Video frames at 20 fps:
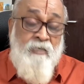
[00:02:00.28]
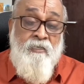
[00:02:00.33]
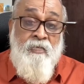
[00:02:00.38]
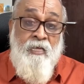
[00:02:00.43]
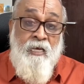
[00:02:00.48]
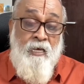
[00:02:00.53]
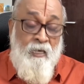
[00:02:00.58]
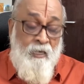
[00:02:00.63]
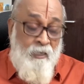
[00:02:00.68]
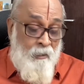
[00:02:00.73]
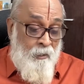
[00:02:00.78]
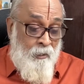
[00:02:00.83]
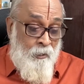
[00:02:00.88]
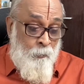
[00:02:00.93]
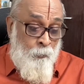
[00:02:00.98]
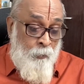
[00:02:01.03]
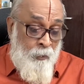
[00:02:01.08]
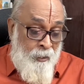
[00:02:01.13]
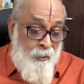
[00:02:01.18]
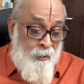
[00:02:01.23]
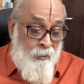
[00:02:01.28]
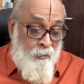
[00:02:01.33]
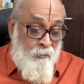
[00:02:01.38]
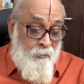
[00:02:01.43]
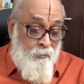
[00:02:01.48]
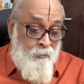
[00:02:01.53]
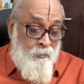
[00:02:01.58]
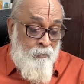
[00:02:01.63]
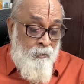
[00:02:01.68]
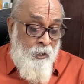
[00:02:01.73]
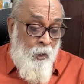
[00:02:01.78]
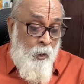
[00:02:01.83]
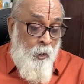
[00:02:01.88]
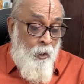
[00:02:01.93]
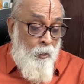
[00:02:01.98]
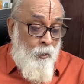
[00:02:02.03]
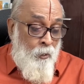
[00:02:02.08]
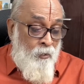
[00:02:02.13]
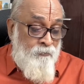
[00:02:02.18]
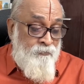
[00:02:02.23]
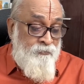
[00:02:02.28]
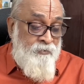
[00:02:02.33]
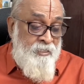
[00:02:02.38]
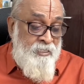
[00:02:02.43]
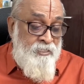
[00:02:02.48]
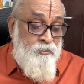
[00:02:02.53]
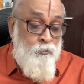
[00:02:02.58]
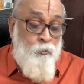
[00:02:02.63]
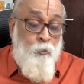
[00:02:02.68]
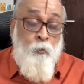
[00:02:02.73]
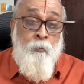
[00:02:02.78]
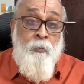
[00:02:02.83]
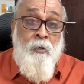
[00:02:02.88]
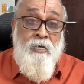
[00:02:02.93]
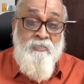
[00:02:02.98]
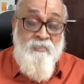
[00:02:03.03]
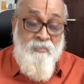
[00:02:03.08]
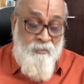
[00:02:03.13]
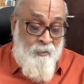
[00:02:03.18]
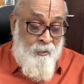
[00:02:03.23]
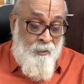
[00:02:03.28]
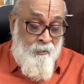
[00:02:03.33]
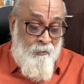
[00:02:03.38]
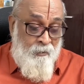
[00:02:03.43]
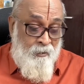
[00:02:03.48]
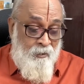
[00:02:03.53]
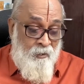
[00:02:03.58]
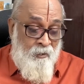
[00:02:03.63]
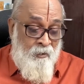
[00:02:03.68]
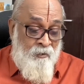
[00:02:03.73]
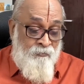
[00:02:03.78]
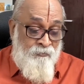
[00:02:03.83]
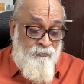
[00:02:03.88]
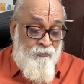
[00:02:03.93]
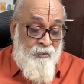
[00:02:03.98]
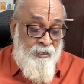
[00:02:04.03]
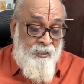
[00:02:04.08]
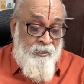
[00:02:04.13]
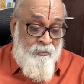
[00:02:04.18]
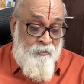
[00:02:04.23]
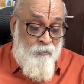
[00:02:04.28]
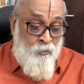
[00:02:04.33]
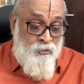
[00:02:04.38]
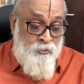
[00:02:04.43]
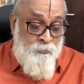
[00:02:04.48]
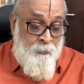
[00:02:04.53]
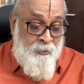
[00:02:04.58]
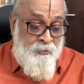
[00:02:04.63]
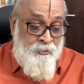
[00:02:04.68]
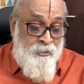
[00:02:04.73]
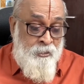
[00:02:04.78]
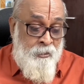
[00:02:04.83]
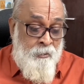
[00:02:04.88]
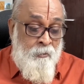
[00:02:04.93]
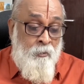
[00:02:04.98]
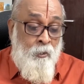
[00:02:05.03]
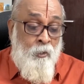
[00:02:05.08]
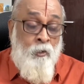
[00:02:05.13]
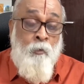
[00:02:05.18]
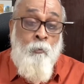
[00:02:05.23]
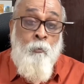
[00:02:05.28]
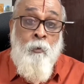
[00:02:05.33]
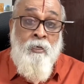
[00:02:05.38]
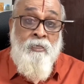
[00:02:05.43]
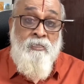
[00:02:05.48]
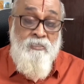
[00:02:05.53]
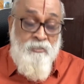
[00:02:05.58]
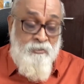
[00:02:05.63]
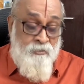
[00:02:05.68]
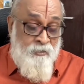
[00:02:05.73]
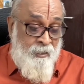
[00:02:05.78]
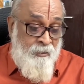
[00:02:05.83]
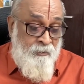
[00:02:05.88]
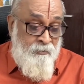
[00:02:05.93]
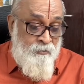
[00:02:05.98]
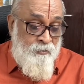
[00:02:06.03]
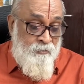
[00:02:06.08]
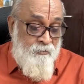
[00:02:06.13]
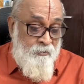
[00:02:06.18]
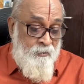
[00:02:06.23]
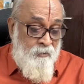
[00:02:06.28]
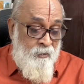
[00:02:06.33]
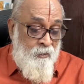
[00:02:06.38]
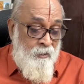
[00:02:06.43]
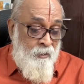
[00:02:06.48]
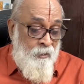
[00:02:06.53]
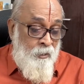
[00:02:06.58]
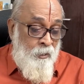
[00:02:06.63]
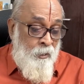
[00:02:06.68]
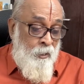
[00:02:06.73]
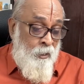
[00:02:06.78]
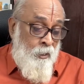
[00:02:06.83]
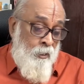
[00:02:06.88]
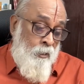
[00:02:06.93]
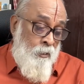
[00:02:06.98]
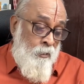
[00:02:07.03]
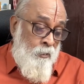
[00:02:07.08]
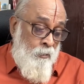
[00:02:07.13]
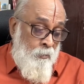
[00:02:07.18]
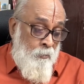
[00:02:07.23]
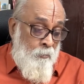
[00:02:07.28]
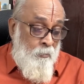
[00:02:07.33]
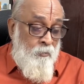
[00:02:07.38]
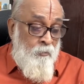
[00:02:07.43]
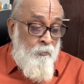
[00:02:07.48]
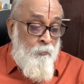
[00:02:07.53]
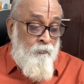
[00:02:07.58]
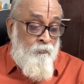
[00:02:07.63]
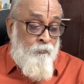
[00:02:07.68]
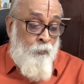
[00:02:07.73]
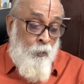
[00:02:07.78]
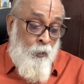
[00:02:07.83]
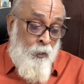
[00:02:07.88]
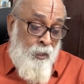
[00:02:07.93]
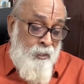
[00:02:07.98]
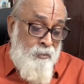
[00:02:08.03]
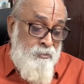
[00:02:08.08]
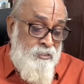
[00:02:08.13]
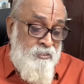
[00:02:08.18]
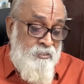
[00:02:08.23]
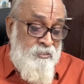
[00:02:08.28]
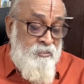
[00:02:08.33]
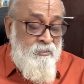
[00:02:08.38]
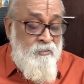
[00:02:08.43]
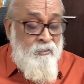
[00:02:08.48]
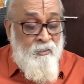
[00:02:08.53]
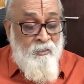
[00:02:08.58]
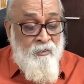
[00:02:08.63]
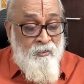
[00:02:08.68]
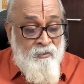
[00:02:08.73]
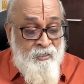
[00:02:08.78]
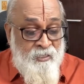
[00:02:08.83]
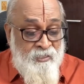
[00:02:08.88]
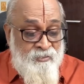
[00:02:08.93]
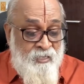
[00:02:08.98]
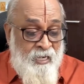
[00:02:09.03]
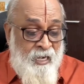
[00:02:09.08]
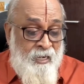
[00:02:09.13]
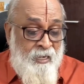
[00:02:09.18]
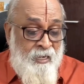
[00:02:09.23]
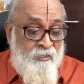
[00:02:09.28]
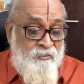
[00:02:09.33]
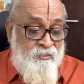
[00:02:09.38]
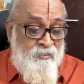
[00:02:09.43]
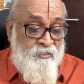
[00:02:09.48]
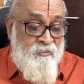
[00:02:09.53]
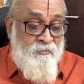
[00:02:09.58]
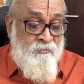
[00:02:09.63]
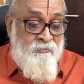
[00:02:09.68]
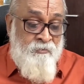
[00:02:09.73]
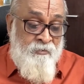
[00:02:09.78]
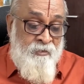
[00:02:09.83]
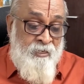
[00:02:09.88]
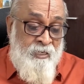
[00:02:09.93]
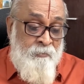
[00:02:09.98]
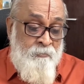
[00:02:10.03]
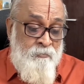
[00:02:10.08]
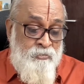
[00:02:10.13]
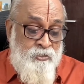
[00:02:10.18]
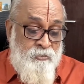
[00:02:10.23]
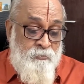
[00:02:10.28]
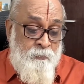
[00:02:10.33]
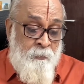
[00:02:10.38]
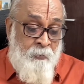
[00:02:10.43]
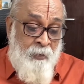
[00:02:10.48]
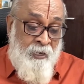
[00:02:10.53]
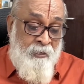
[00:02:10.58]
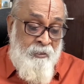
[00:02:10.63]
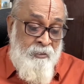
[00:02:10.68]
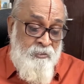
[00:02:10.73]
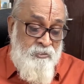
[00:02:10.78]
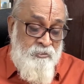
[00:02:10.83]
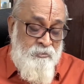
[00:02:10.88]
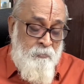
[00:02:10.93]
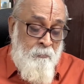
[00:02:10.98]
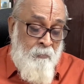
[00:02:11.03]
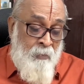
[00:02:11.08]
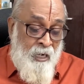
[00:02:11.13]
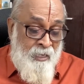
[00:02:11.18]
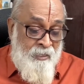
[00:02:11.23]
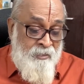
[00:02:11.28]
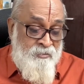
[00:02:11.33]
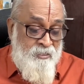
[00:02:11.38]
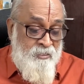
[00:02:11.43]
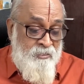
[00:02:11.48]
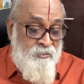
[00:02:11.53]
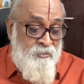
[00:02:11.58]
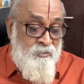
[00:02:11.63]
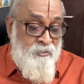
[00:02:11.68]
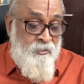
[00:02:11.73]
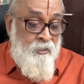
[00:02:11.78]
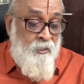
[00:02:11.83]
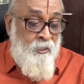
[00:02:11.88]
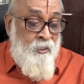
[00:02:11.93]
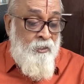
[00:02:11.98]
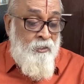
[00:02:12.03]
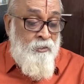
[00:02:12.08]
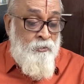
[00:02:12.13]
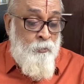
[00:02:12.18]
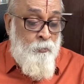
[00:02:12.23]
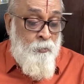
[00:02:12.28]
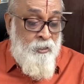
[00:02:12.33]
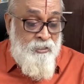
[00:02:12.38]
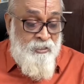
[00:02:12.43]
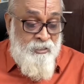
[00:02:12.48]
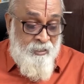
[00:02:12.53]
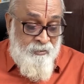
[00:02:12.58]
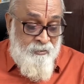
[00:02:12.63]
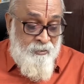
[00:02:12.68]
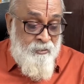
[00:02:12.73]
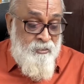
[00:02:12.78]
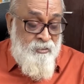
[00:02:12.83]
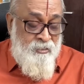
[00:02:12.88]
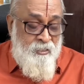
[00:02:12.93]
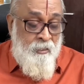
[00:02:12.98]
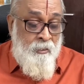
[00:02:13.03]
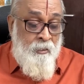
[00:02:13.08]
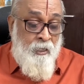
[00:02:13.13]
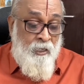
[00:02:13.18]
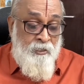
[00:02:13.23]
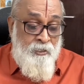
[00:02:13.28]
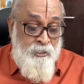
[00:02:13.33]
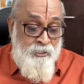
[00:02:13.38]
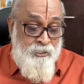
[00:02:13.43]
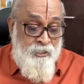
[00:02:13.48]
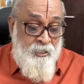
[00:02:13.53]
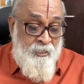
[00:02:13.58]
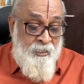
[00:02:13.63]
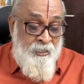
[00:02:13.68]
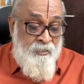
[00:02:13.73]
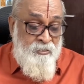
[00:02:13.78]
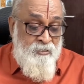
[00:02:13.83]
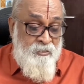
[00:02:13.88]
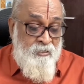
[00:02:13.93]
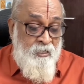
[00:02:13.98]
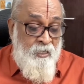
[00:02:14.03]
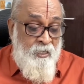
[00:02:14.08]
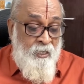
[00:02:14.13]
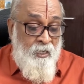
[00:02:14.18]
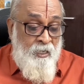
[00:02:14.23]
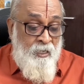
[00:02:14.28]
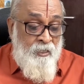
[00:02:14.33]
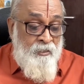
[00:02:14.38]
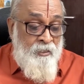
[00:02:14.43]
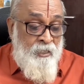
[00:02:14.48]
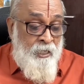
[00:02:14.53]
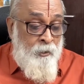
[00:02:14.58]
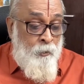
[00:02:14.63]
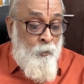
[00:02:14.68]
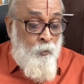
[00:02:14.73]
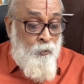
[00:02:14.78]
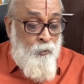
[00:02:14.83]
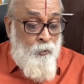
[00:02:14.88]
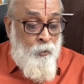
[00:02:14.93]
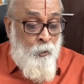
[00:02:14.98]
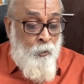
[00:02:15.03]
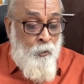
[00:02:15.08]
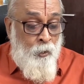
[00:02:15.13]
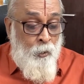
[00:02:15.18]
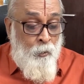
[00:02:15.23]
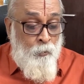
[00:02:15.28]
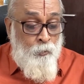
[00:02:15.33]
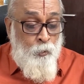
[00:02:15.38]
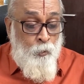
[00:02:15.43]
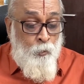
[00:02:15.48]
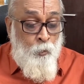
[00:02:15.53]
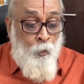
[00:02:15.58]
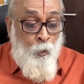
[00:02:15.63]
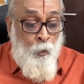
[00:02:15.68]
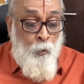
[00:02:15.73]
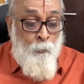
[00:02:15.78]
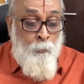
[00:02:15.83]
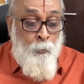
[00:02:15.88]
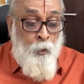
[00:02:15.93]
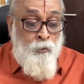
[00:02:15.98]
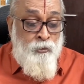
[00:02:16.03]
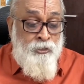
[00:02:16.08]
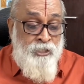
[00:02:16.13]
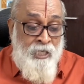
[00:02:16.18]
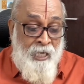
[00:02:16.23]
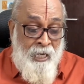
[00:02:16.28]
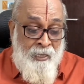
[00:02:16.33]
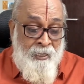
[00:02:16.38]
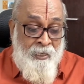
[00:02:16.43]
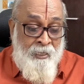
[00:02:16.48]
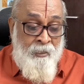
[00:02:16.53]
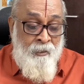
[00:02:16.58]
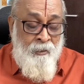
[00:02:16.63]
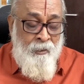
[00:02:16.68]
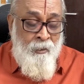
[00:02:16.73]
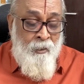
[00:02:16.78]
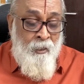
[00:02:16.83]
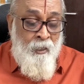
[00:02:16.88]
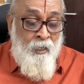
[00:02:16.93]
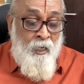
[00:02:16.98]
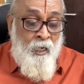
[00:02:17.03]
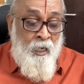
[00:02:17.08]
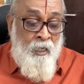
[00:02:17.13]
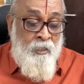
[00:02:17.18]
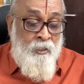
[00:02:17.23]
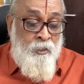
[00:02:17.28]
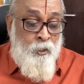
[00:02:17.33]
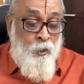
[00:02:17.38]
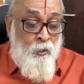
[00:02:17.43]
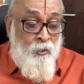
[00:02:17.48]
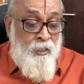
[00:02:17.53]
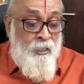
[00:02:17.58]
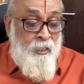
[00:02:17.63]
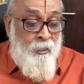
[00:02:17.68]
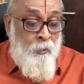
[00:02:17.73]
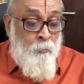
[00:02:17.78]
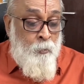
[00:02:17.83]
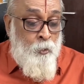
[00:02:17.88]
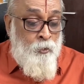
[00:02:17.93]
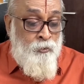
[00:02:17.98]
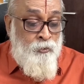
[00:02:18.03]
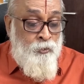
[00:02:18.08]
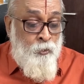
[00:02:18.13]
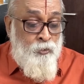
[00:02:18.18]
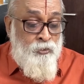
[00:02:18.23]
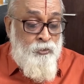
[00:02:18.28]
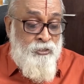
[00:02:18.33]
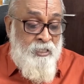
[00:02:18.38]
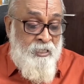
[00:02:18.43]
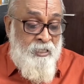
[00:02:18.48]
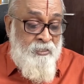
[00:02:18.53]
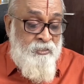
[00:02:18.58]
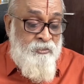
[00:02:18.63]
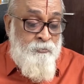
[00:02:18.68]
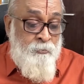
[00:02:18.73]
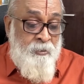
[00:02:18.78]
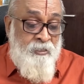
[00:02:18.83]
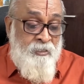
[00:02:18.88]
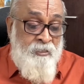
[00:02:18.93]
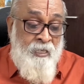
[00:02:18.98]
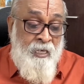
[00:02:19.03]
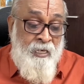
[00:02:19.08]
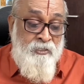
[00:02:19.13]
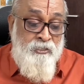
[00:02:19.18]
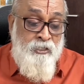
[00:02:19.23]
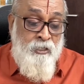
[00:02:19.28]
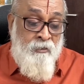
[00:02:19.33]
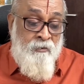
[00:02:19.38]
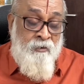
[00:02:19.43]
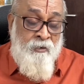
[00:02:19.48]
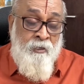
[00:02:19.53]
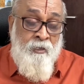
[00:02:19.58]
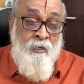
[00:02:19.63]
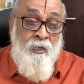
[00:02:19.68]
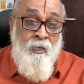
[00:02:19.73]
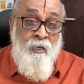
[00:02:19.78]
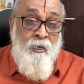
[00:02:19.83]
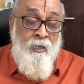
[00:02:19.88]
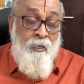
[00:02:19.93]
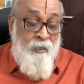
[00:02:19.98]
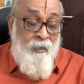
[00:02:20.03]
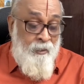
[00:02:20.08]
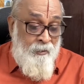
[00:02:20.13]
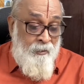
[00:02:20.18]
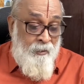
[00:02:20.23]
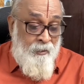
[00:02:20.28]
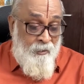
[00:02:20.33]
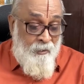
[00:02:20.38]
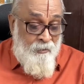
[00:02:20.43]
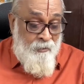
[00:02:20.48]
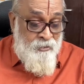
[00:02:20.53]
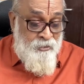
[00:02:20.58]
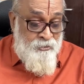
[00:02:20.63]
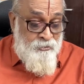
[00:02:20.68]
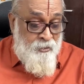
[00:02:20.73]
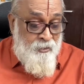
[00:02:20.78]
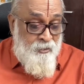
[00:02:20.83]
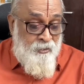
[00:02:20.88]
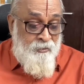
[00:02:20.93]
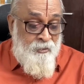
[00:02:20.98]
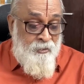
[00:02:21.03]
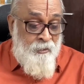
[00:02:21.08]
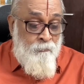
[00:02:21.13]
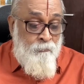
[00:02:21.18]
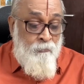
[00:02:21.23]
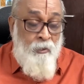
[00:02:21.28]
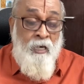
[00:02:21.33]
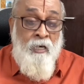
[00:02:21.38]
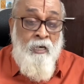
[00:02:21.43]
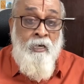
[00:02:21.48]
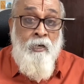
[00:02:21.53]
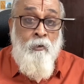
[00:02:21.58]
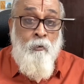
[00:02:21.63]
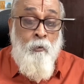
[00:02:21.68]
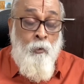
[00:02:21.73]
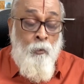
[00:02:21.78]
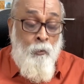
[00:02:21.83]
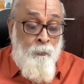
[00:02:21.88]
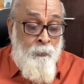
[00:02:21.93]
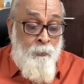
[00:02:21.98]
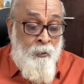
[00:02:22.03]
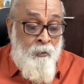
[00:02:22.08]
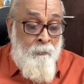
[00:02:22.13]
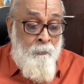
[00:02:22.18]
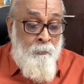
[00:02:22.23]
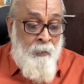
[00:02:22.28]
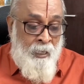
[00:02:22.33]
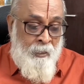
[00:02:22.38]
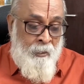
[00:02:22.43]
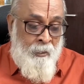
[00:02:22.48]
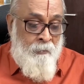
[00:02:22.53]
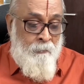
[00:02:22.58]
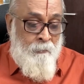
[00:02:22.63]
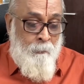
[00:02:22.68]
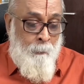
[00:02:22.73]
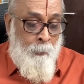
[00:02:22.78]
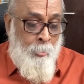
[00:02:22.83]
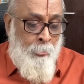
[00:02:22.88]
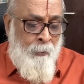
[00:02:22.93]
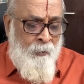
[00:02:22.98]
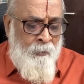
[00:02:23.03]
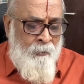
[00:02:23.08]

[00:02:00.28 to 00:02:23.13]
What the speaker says: that they are aware of this upasana of introspection on one's strength, flaws, desires, dreams, pains, biases towards others and conditionings, they don't know how to go about sharing and talking about those things with their children in a constructive and an open manner.